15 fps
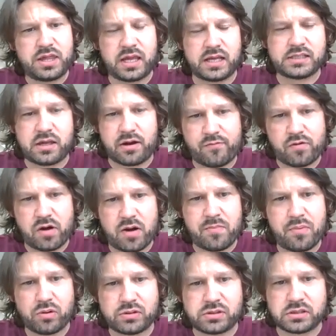things that are really
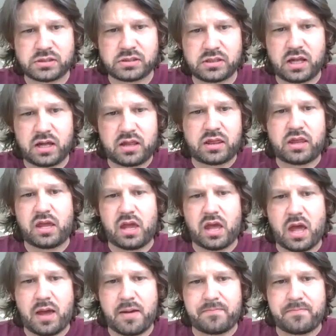important, like the